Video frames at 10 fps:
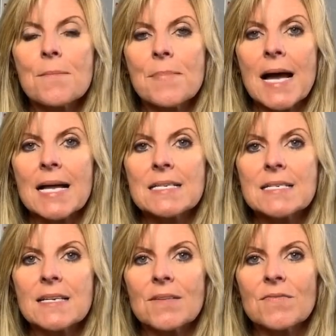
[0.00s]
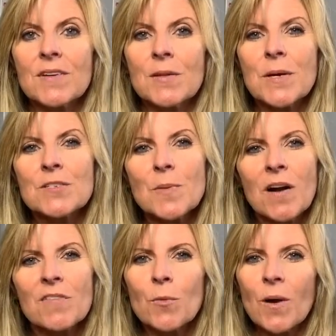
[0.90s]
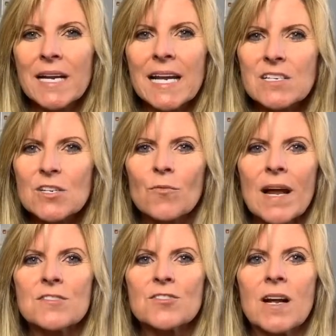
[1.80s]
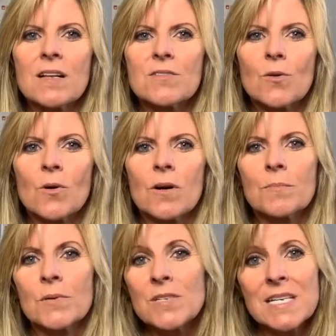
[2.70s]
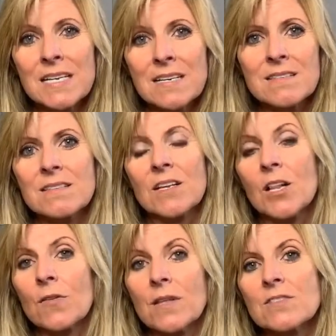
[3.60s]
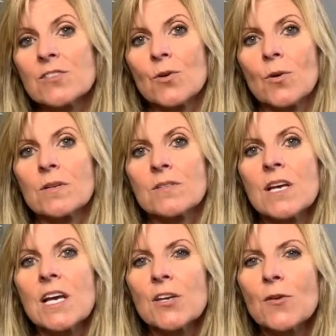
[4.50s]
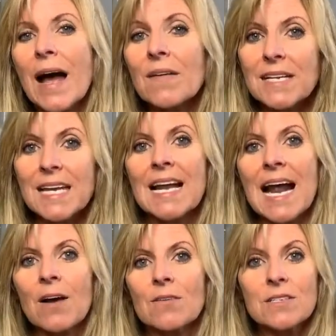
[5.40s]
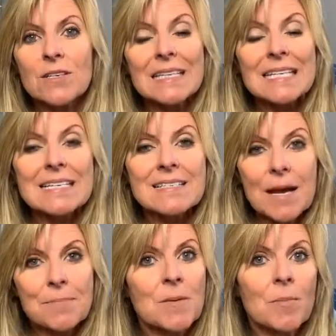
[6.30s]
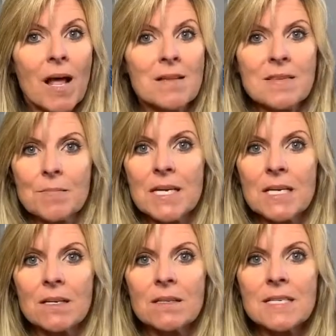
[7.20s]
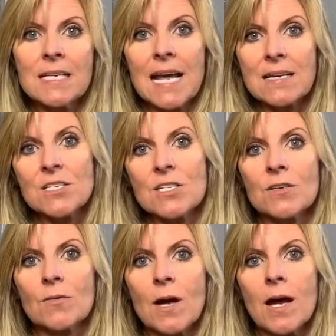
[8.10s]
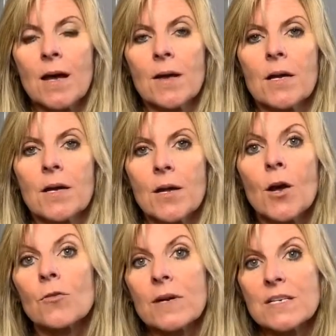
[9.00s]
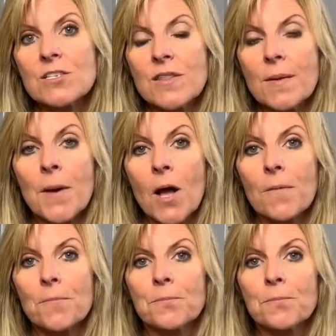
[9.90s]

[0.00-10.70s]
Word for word: But for the most part, if you want to get to restaurants or boutiques, clothing stores, you have to get out to at least up to Blossom Hill to get to uh, Oak Ridge, the mall,